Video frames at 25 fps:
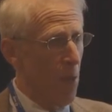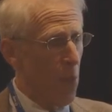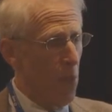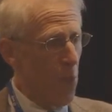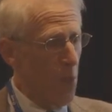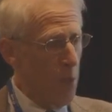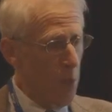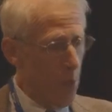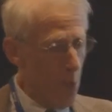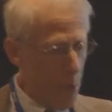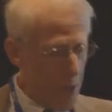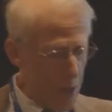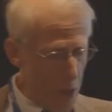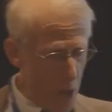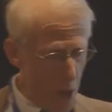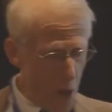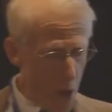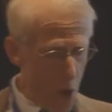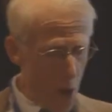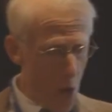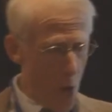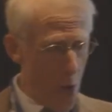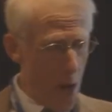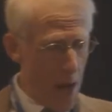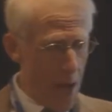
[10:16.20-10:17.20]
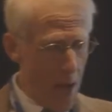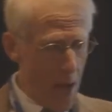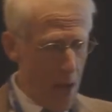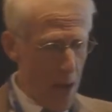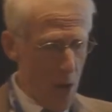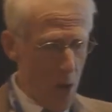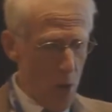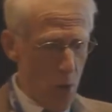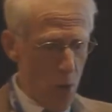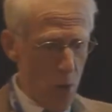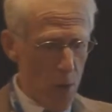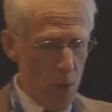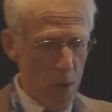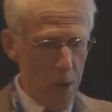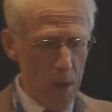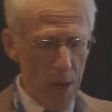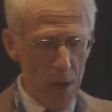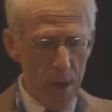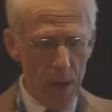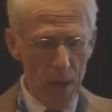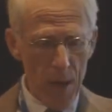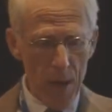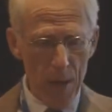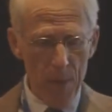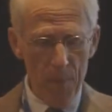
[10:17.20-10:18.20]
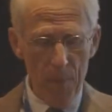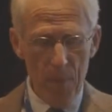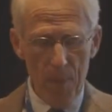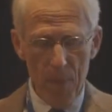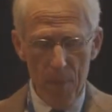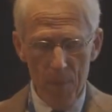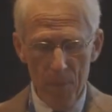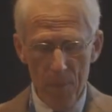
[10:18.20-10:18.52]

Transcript: We know how,